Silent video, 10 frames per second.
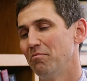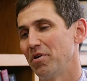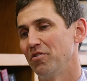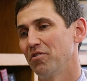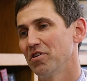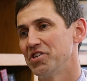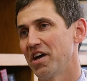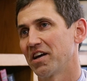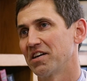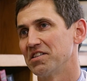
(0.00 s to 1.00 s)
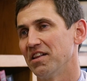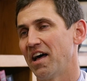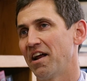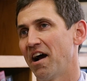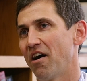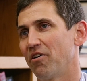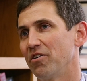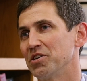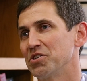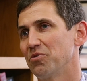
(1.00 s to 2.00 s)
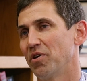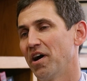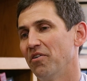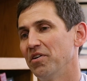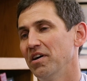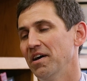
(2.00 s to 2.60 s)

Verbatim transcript: But neurogenic is a lot harder to sort out.